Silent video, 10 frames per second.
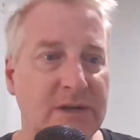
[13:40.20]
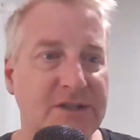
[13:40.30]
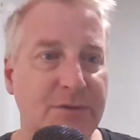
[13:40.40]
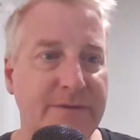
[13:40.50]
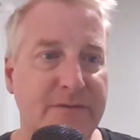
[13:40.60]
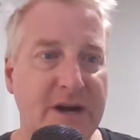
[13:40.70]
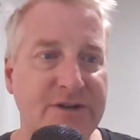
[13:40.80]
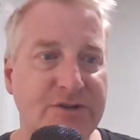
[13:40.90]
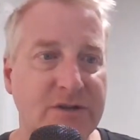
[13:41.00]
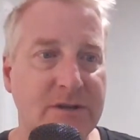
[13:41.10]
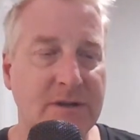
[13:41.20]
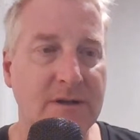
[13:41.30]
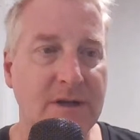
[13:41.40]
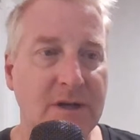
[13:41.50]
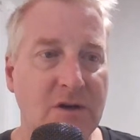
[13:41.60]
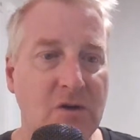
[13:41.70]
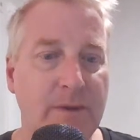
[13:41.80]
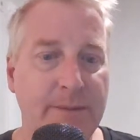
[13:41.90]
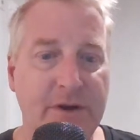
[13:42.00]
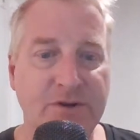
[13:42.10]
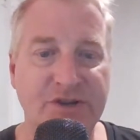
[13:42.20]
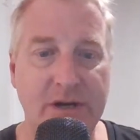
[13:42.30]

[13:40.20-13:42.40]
Let's refresh. Oh, I better